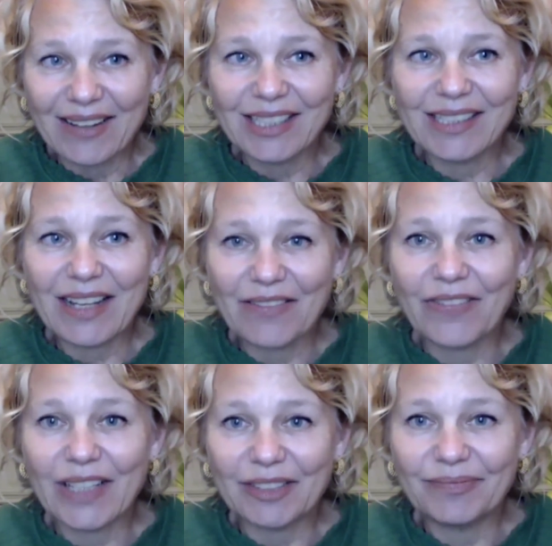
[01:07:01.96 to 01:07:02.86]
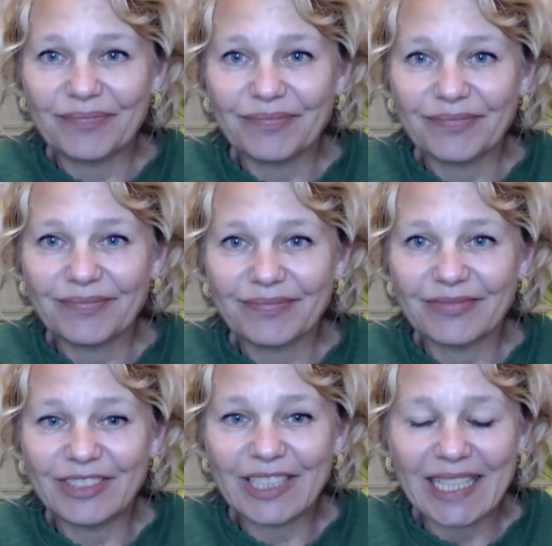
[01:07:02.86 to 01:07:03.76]
How does that feel?
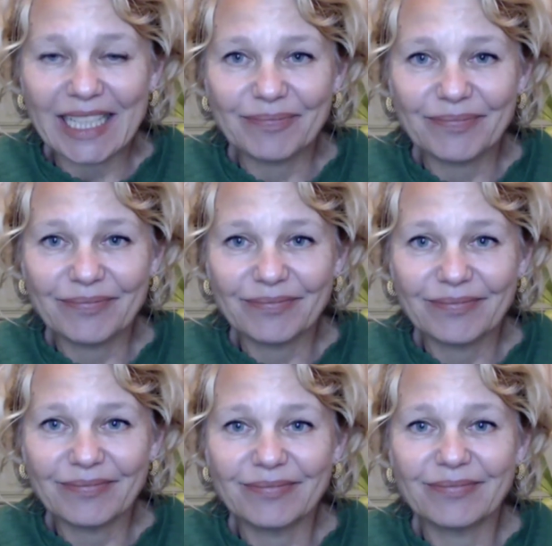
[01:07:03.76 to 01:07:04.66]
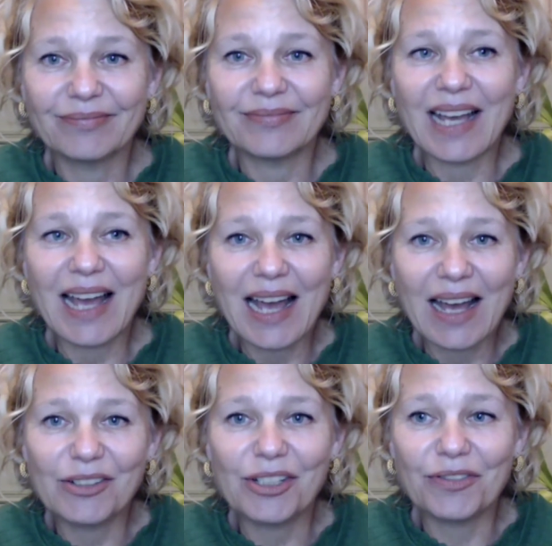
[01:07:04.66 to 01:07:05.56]
Really?
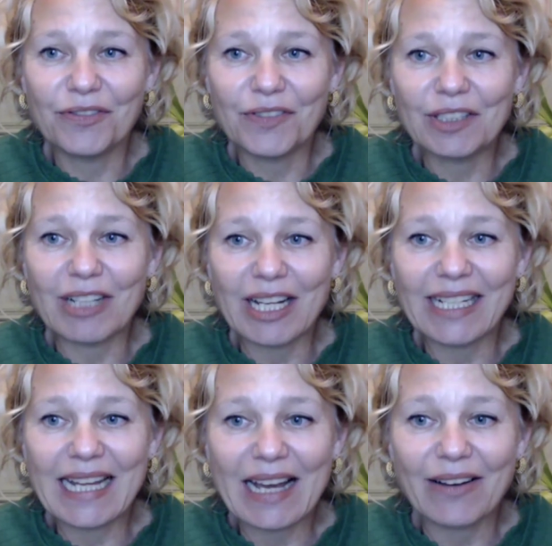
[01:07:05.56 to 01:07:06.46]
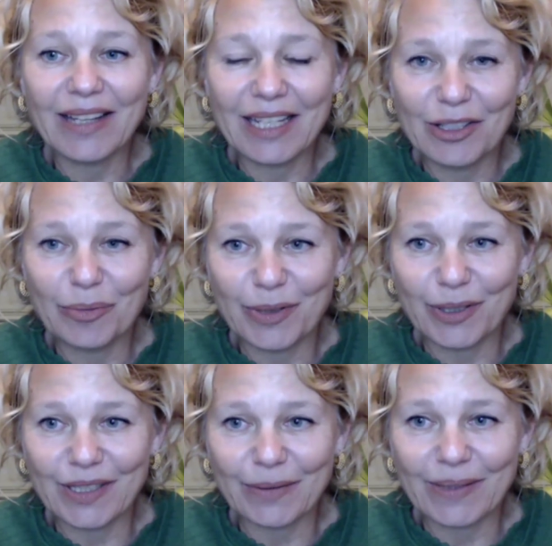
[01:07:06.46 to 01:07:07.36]
How do you feel right now in your
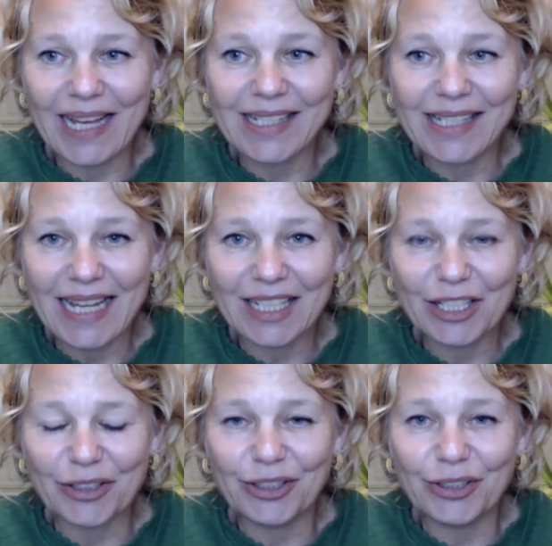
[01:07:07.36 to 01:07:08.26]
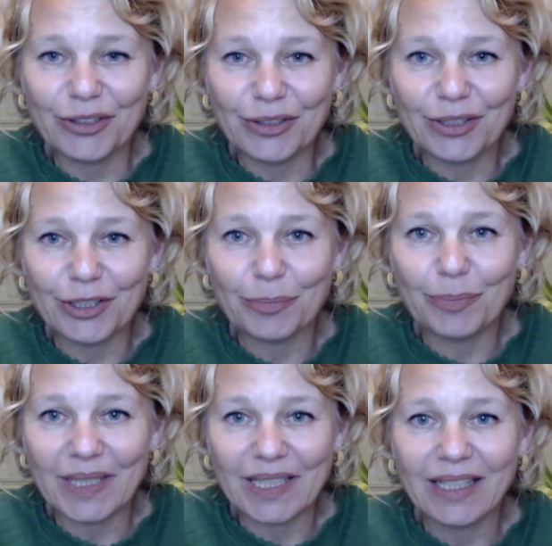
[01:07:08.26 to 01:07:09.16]
body? When I tell you, you
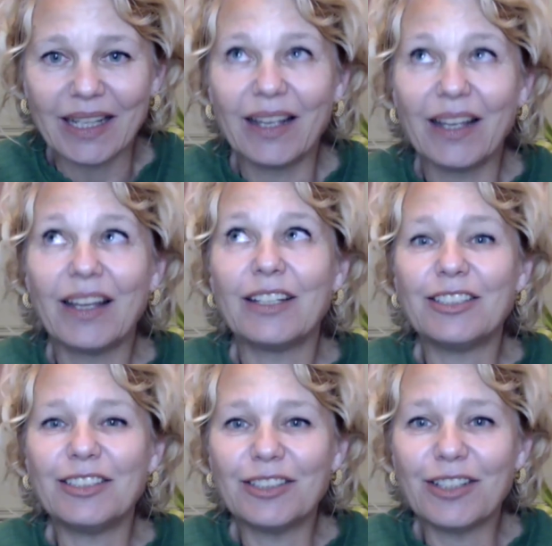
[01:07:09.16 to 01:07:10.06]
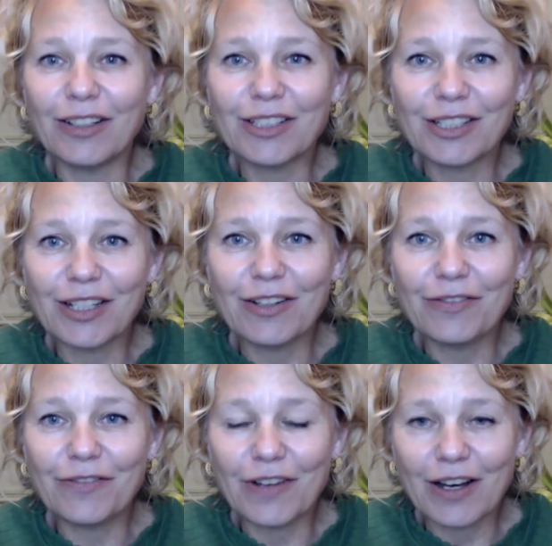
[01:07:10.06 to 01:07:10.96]
could be not
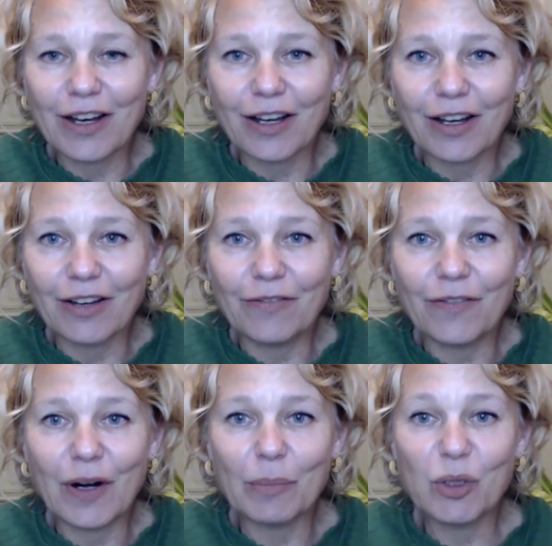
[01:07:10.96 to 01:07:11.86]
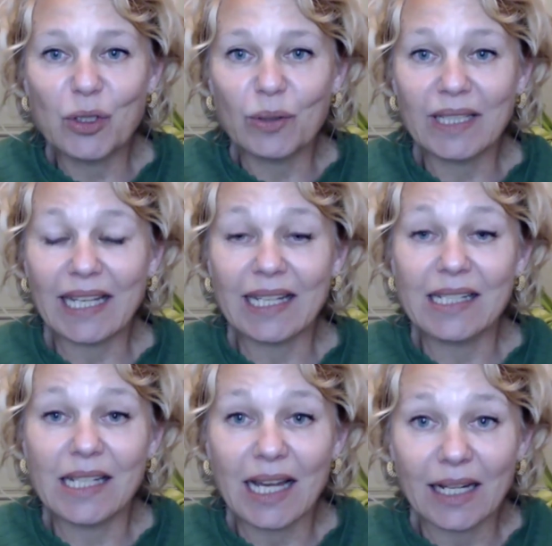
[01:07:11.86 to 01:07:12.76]
so far from doing
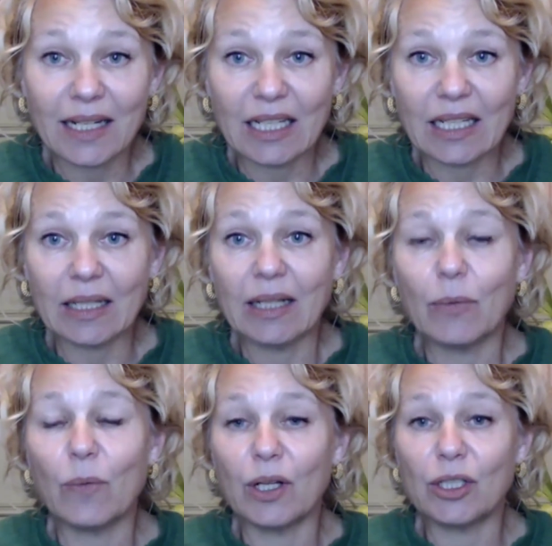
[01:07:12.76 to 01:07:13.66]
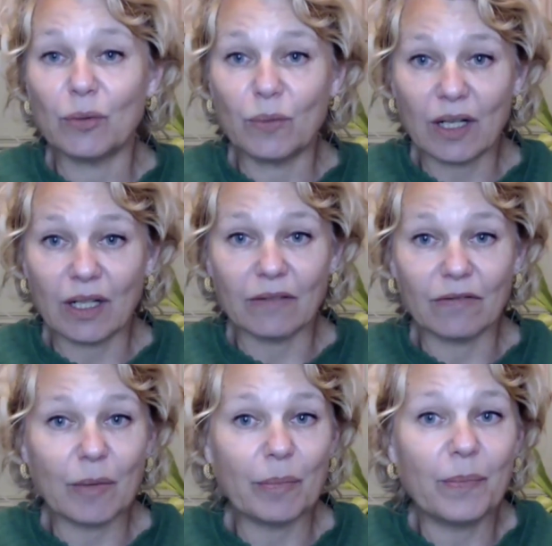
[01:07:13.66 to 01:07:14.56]
exactly what you
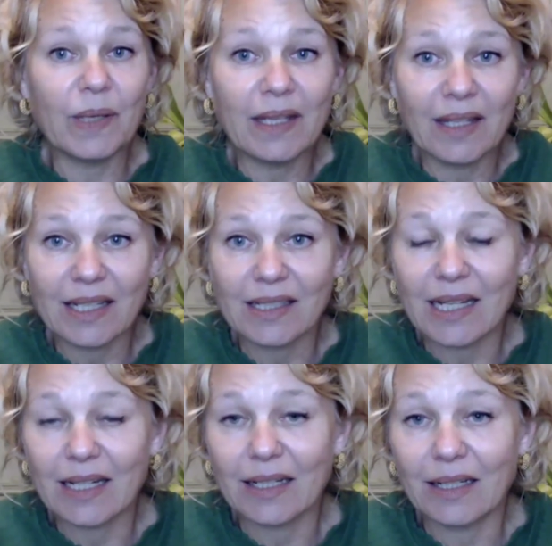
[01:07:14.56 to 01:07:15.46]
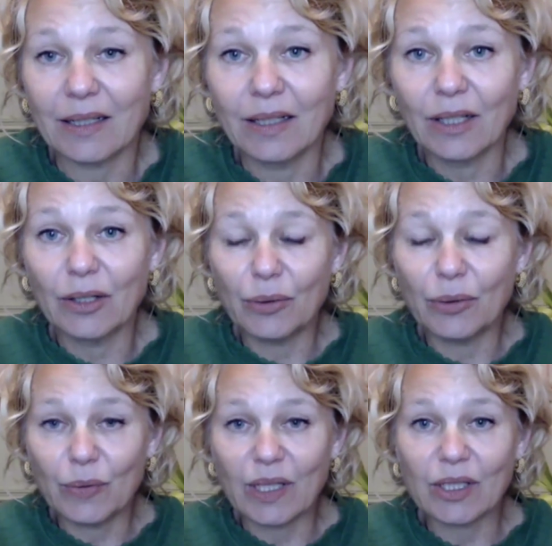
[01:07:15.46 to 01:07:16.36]
want, from being exactly who
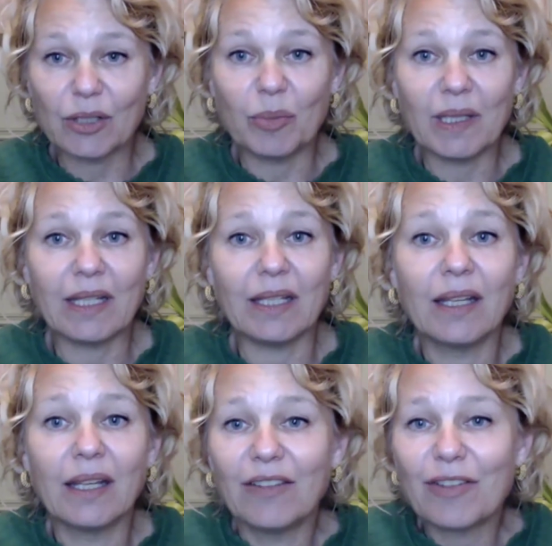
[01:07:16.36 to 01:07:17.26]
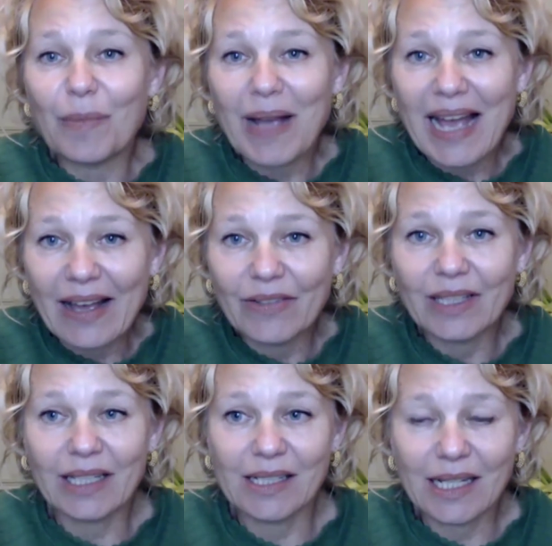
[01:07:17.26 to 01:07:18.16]
you want to be, from
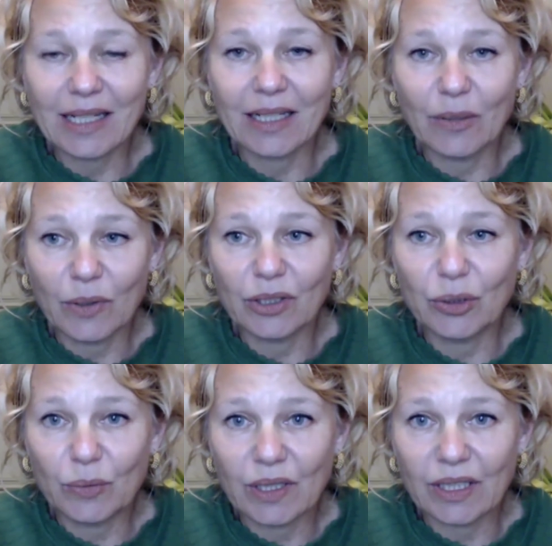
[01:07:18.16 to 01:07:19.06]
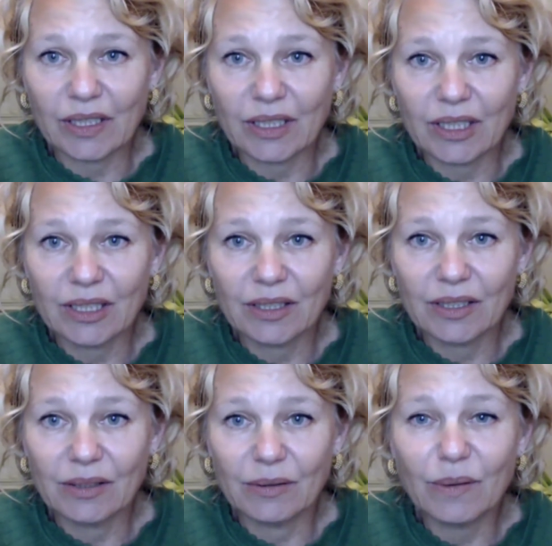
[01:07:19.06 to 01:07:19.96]
having exactly what you want.
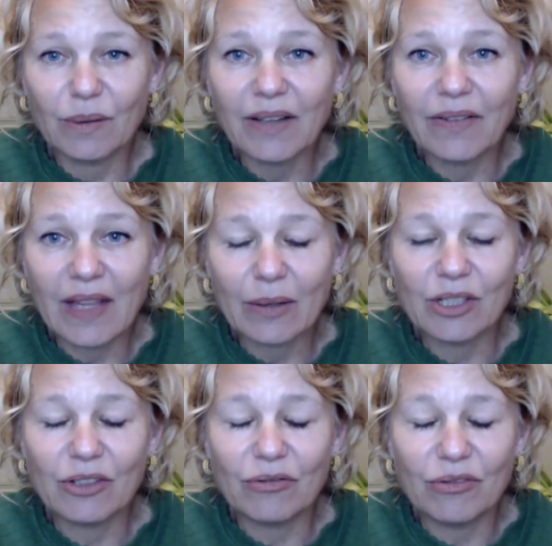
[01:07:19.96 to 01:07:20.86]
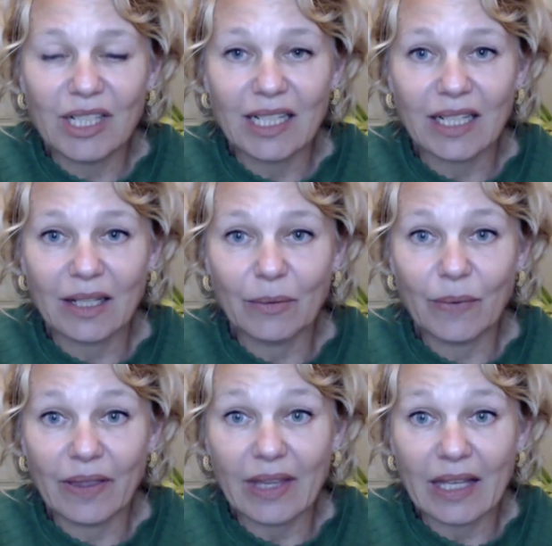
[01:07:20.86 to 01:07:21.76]
What if that was really
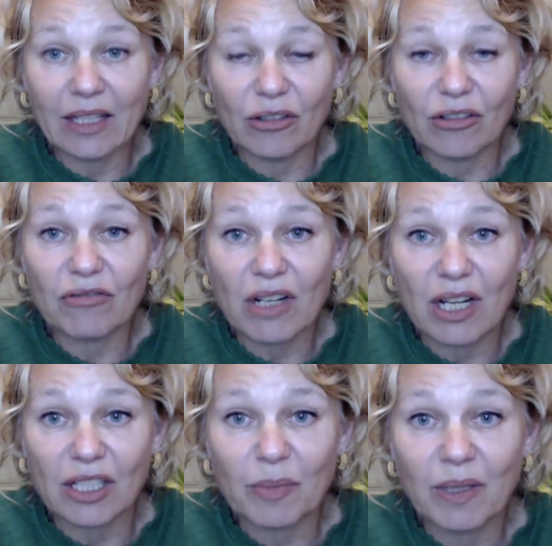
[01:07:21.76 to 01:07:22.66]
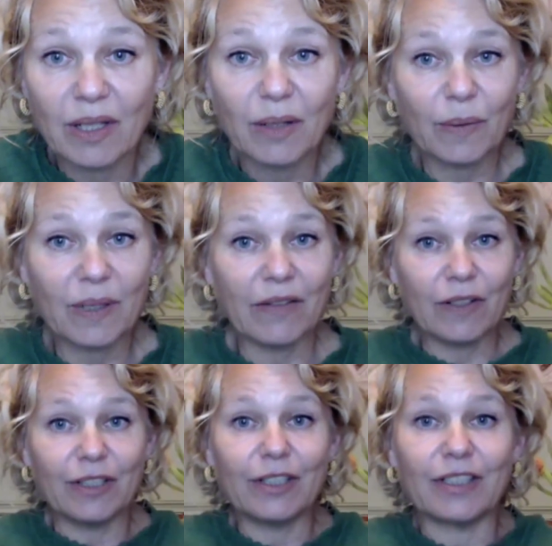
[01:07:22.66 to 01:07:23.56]
within your grasp? What
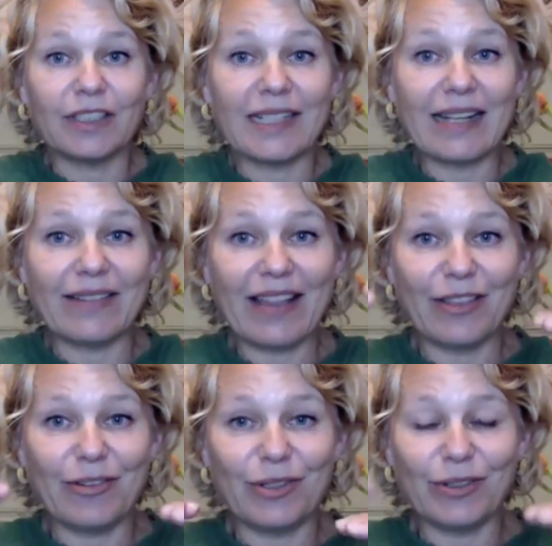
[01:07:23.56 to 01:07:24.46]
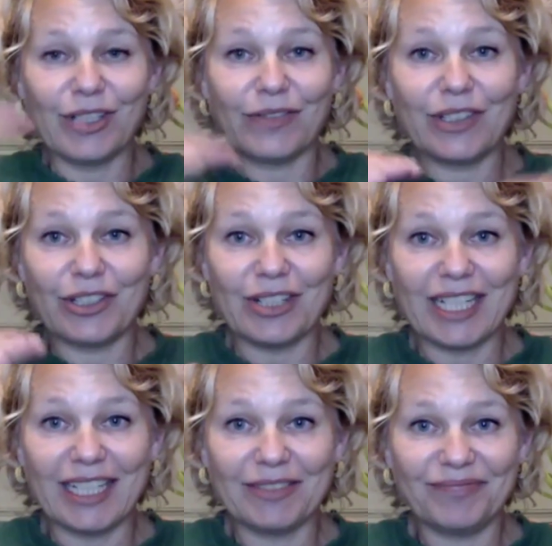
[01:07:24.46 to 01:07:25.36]
if you looked down at the roots of the
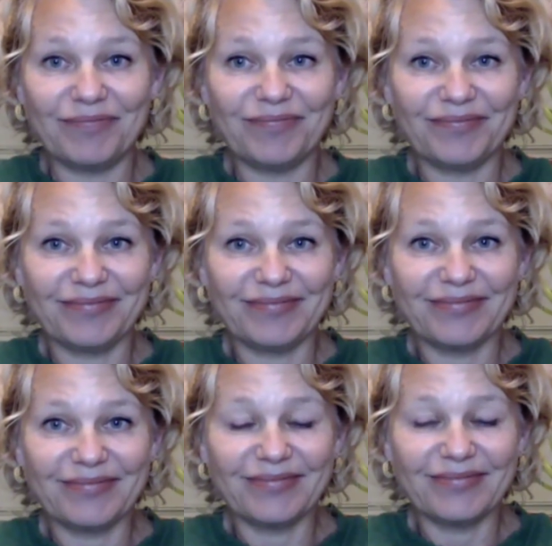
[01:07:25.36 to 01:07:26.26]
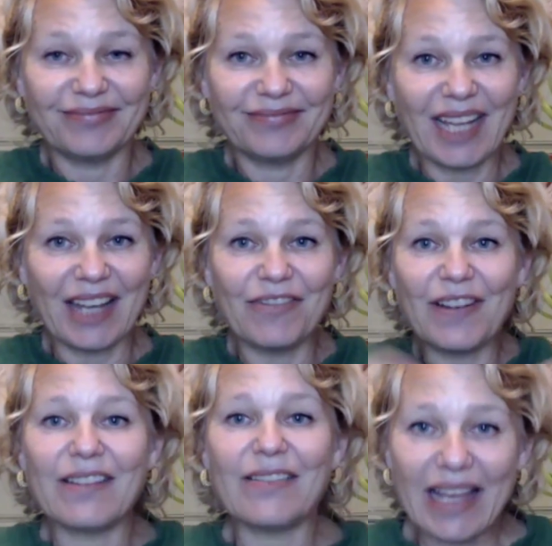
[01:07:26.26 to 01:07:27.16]
tree and
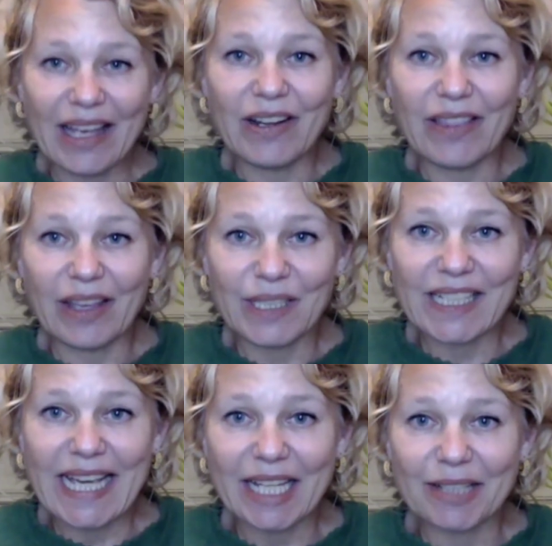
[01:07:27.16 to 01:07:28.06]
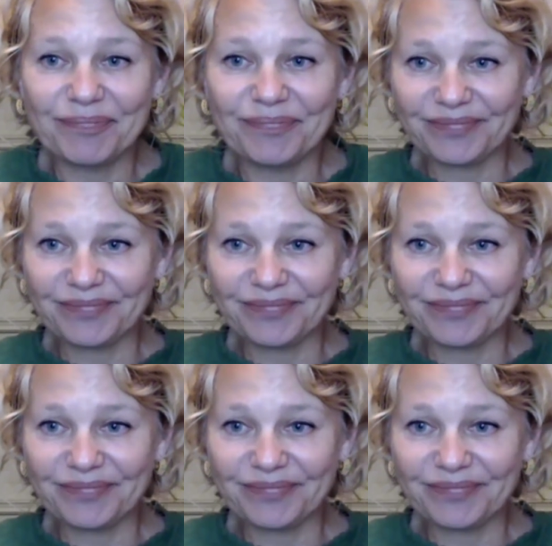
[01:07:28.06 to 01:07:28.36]
found that everything was there?